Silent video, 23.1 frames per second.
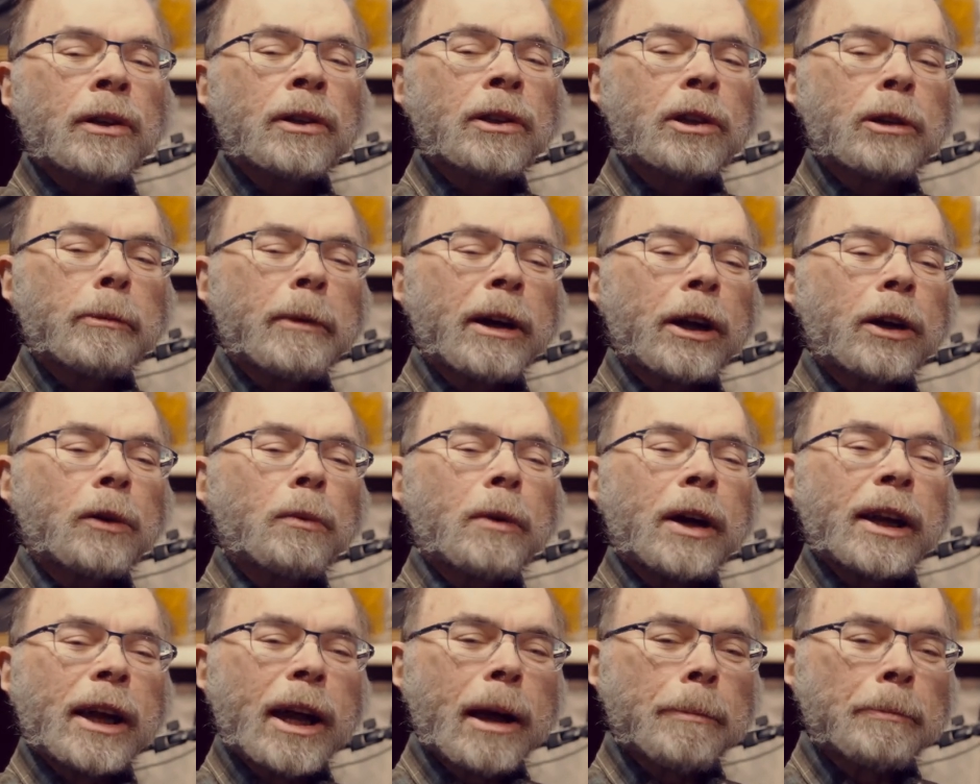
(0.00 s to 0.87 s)
no matter
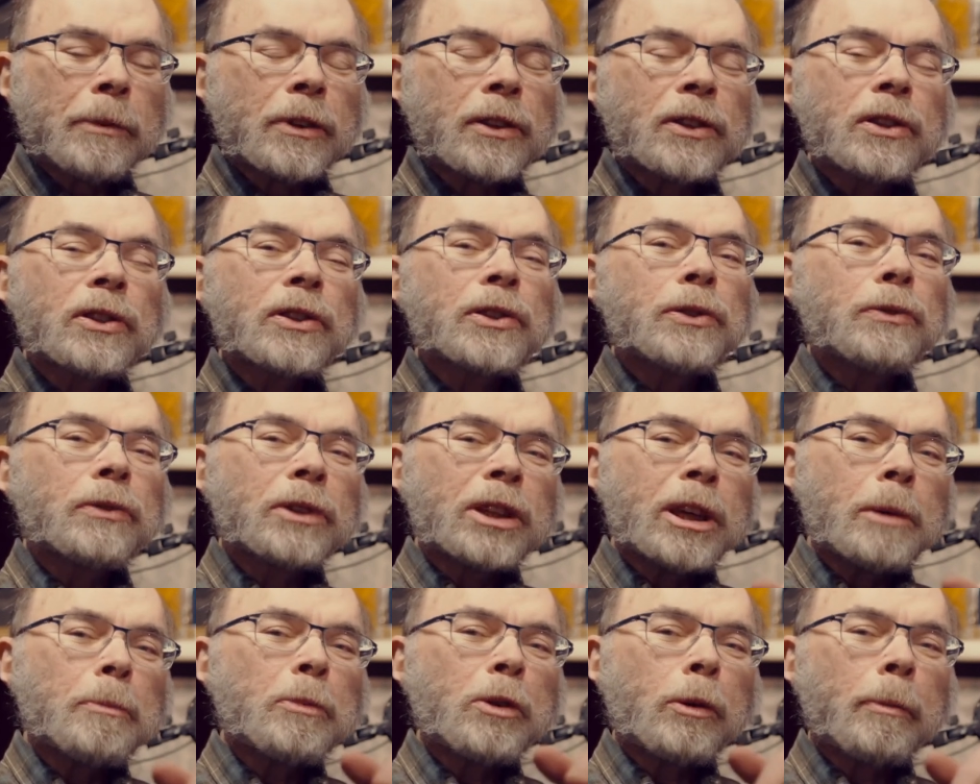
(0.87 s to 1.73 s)
what happens, you
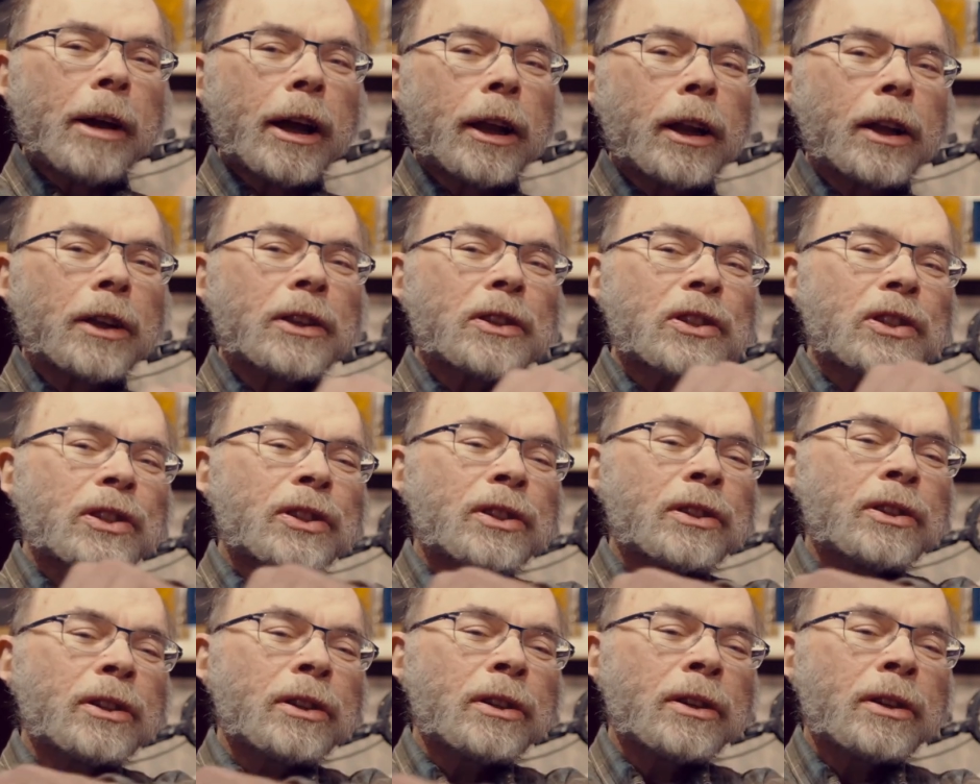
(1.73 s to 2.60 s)
keep your balance
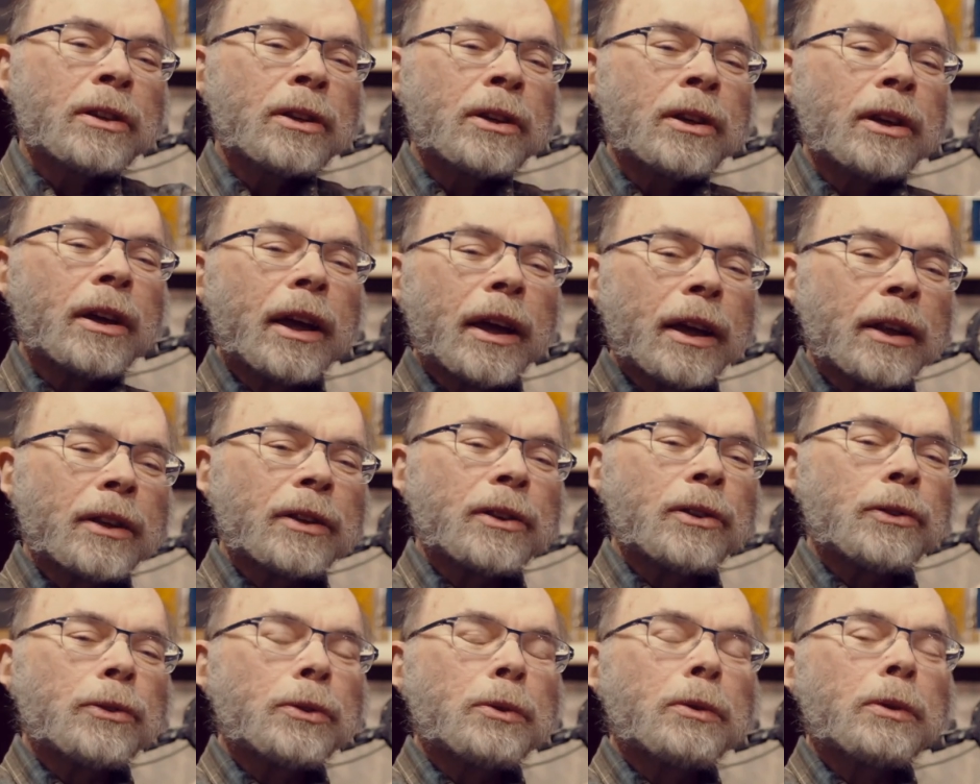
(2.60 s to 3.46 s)
and
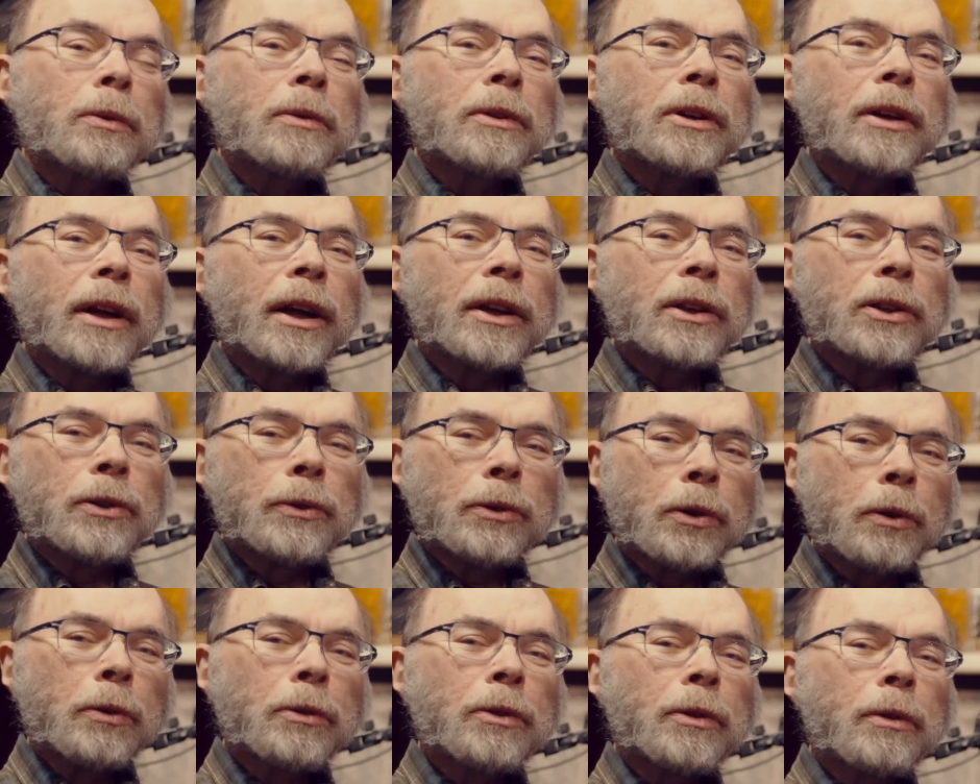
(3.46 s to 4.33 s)
you
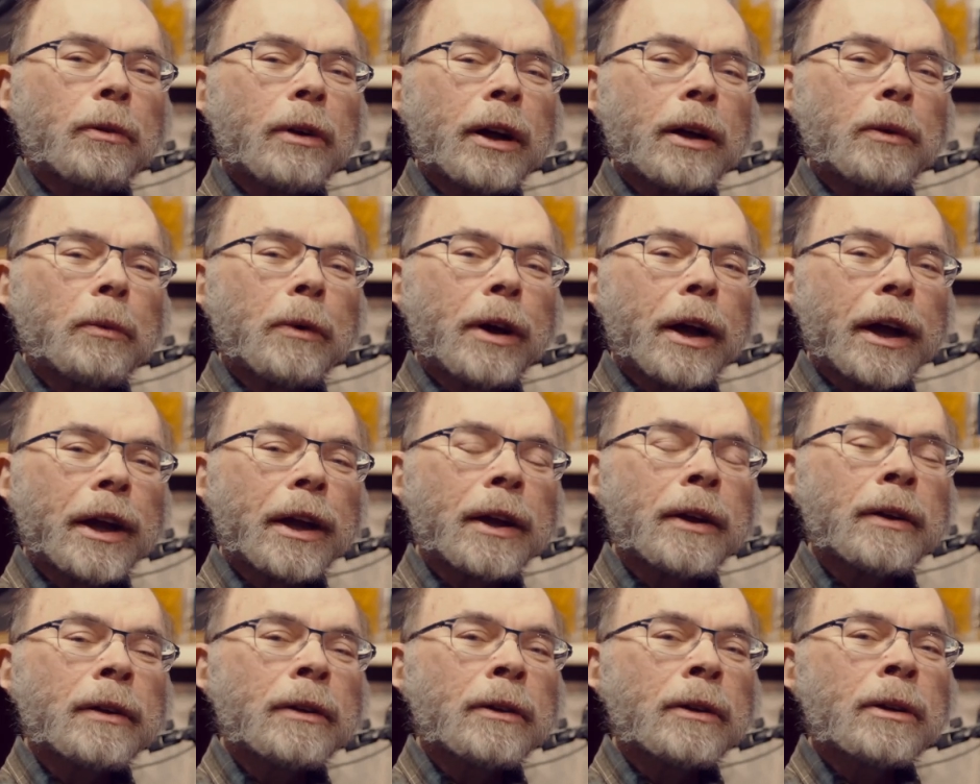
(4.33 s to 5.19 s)
go in the right way.
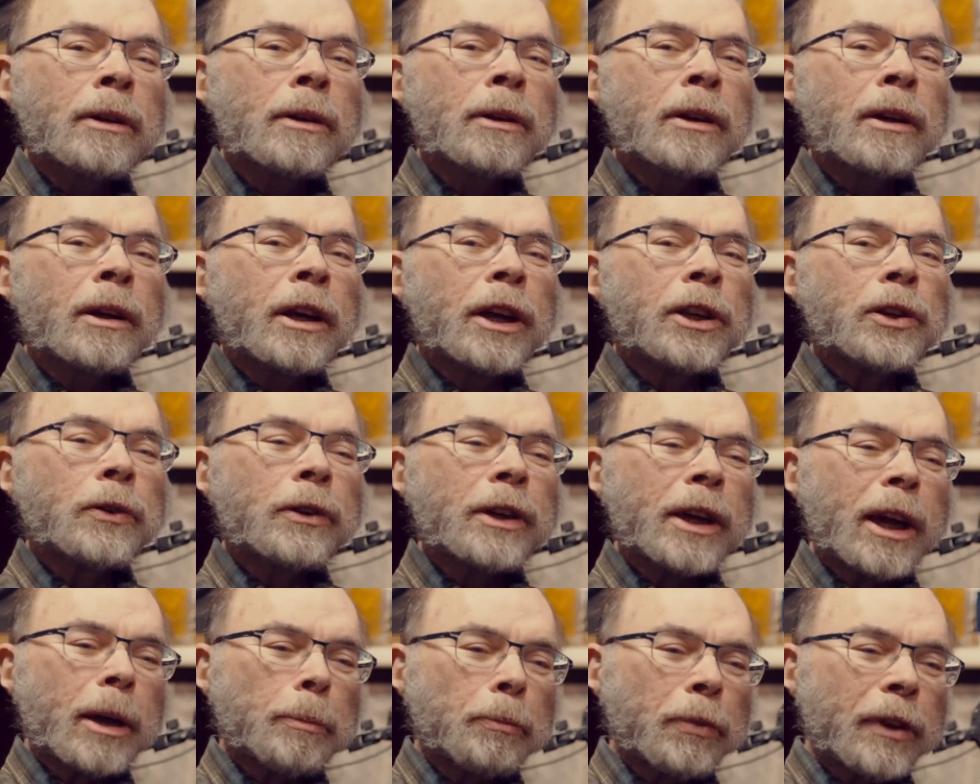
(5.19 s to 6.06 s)
And you
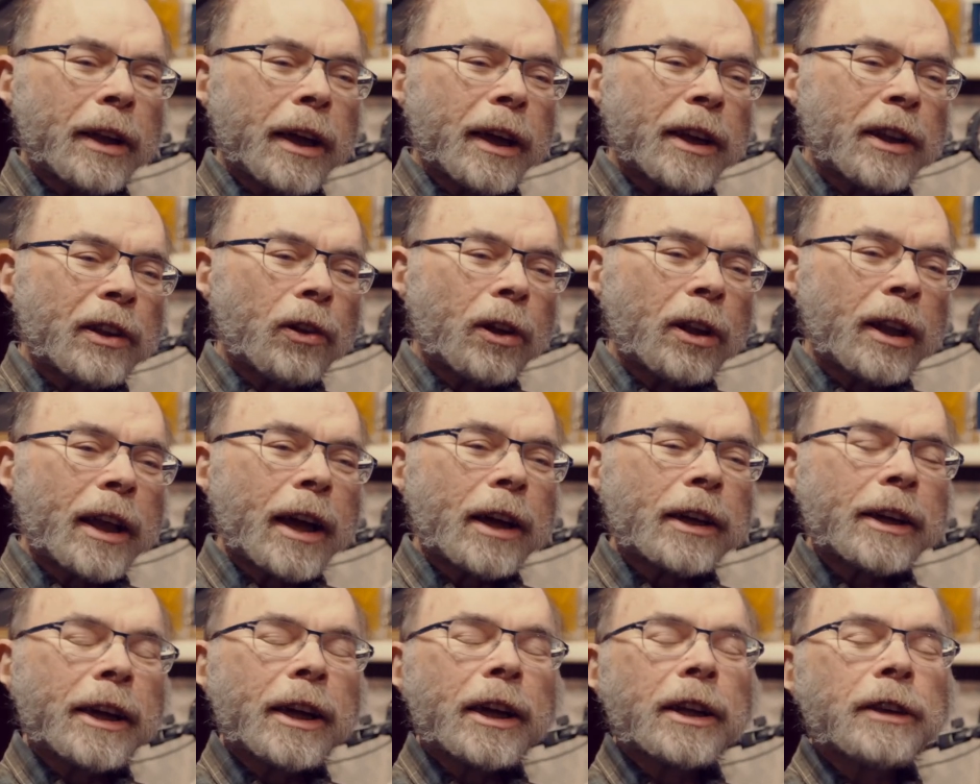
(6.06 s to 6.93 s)
can't plan it all
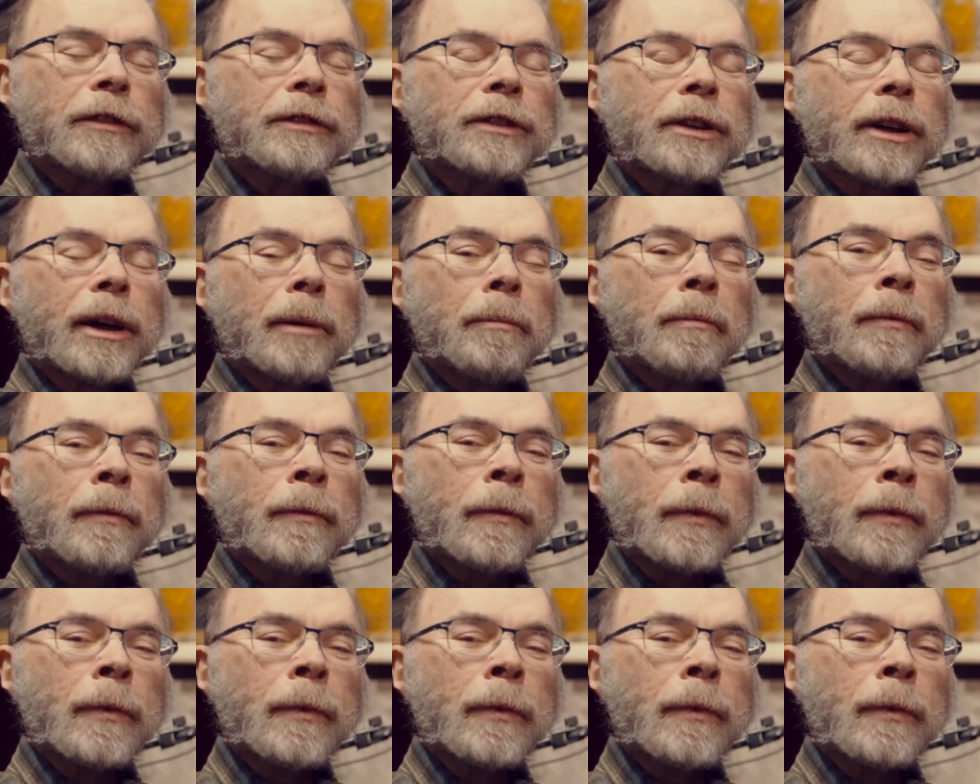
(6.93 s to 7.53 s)
out ahead of time.